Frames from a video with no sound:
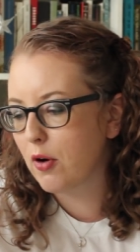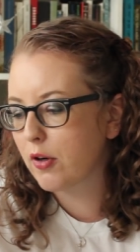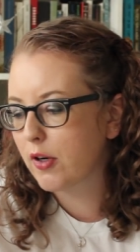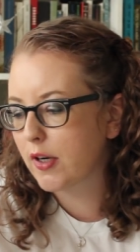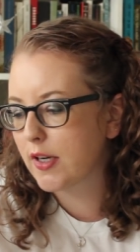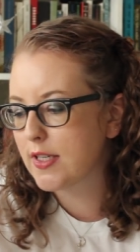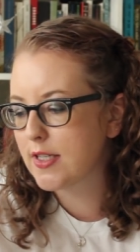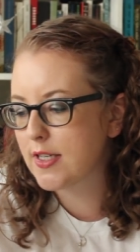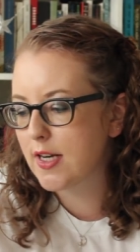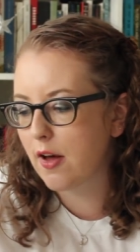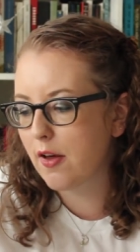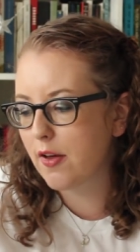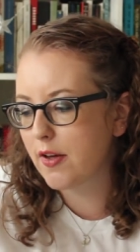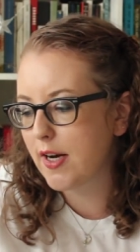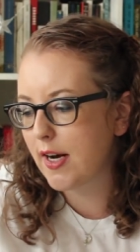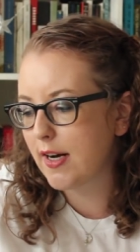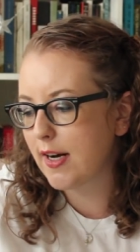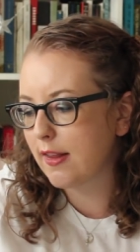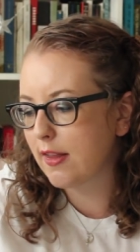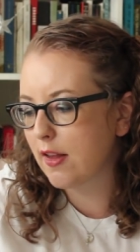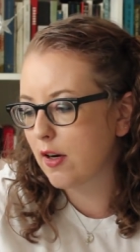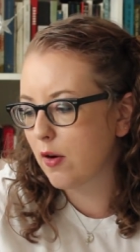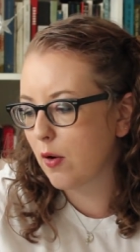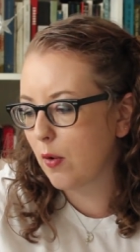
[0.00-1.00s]

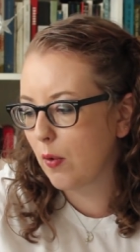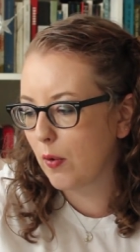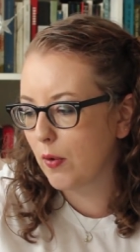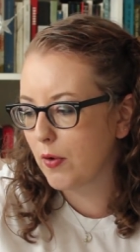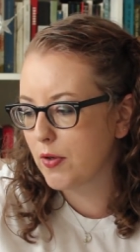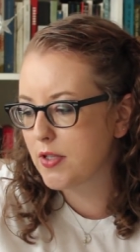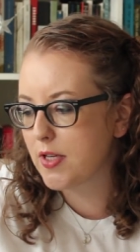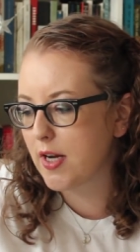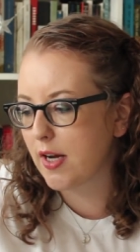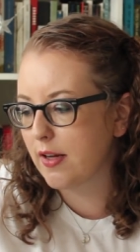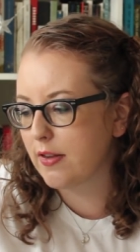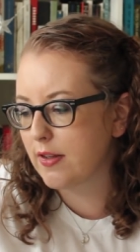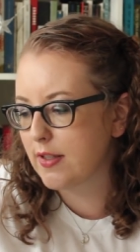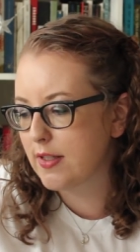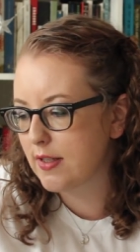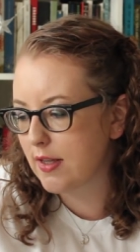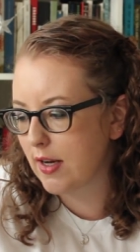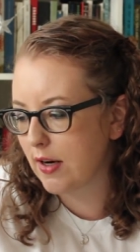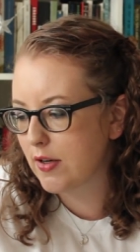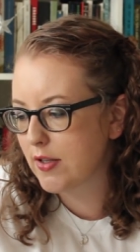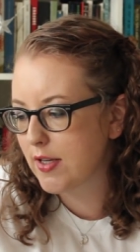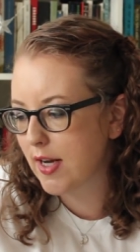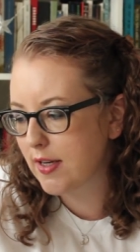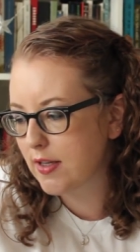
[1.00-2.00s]
consolidating their holds on
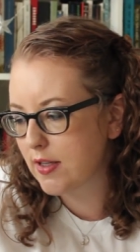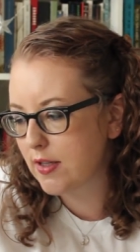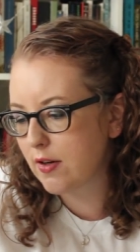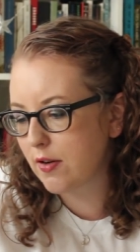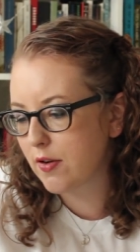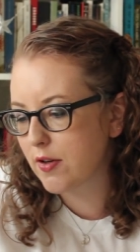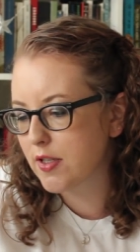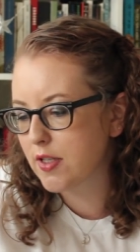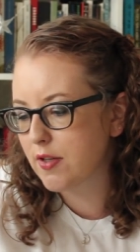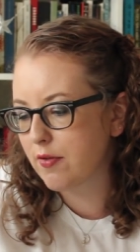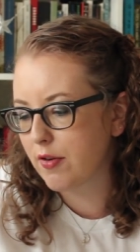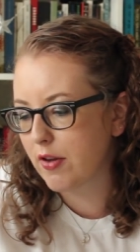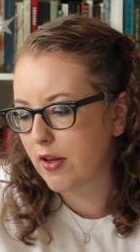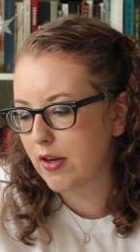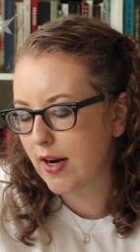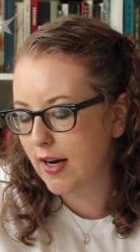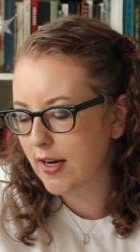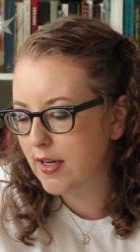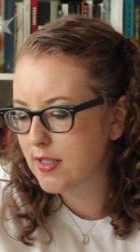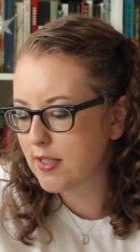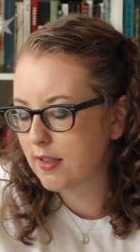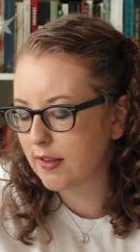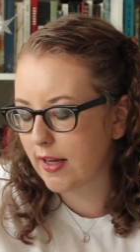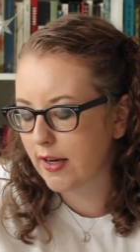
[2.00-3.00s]
their sentinels for the
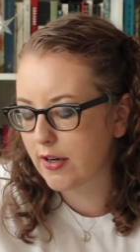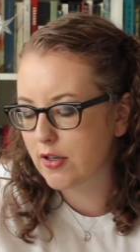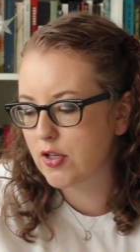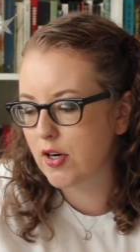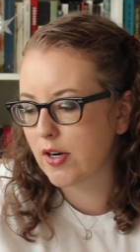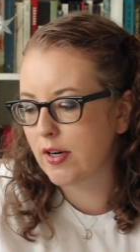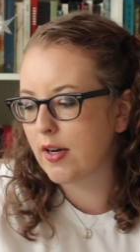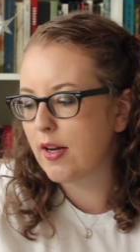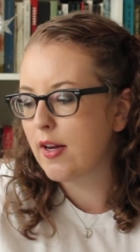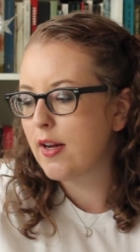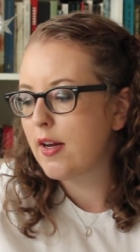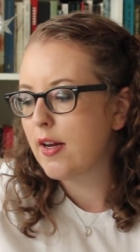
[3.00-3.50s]
next election